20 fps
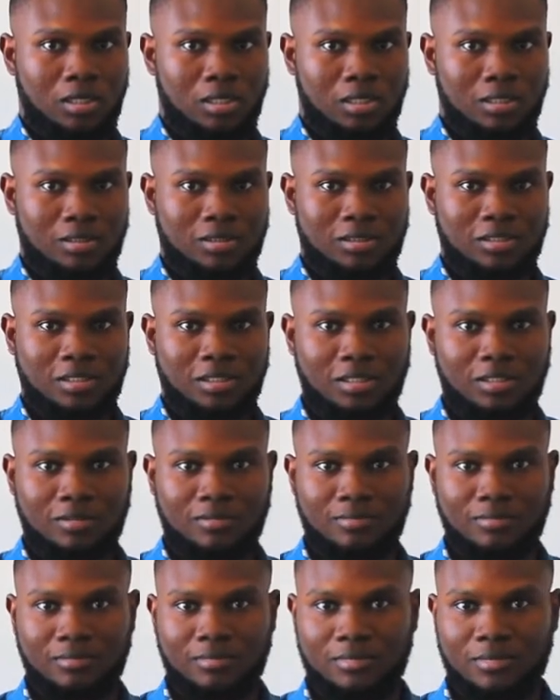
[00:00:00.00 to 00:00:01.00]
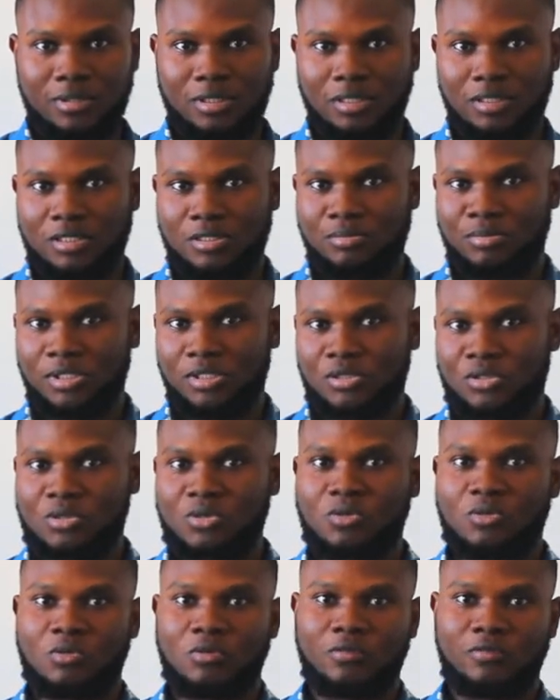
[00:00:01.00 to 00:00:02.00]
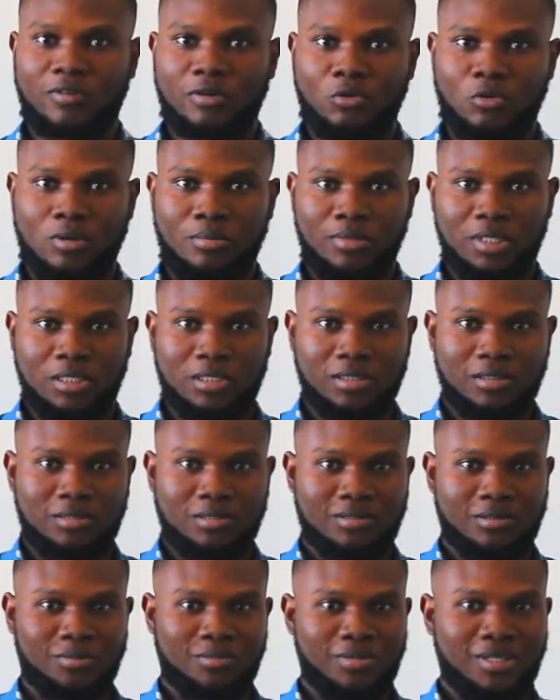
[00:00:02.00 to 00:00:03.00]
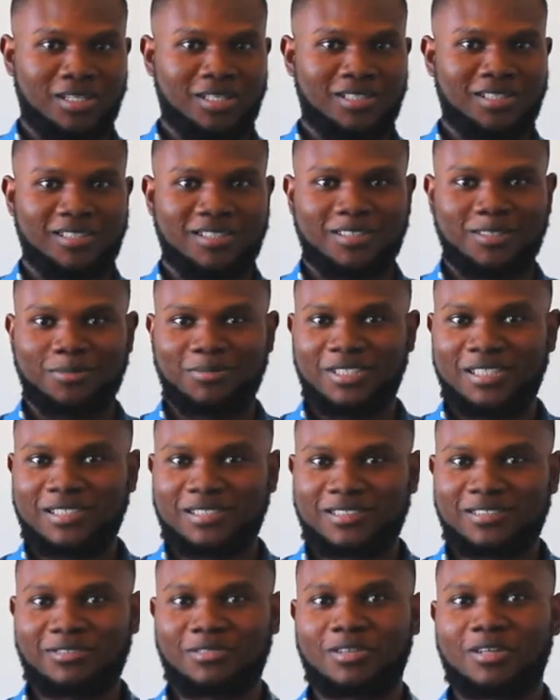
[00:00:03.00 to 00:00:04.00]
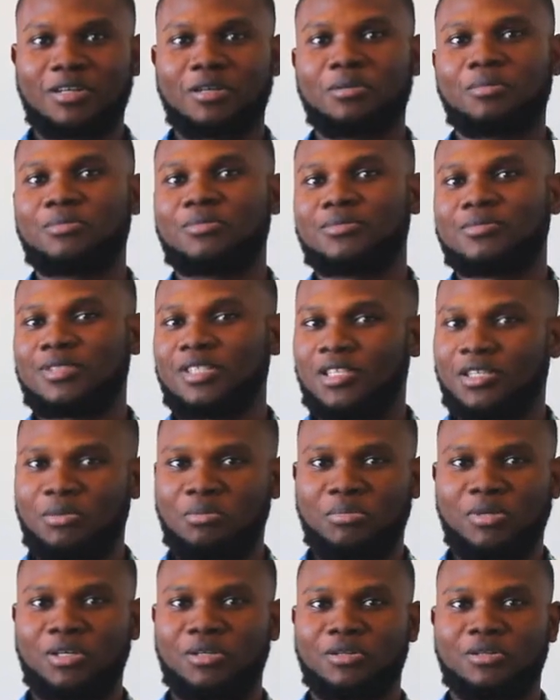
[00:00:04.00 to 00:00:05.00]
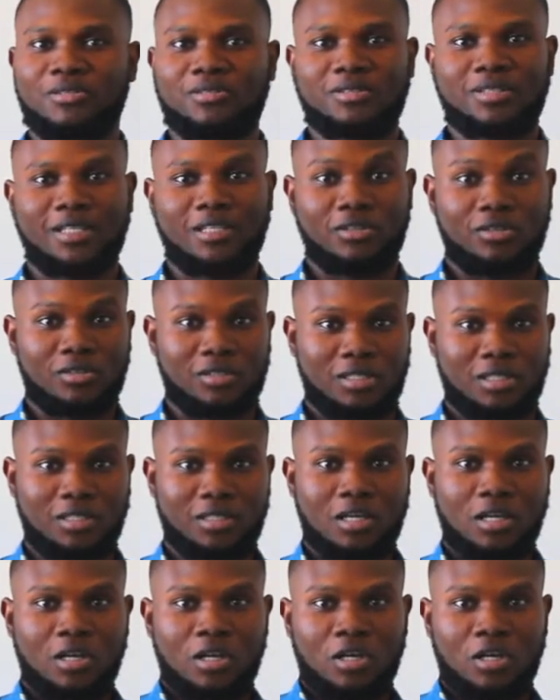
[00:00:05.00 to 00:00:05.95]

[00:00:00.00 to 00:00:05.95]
And it's been so overwhelming on my Instagram, emails and all that.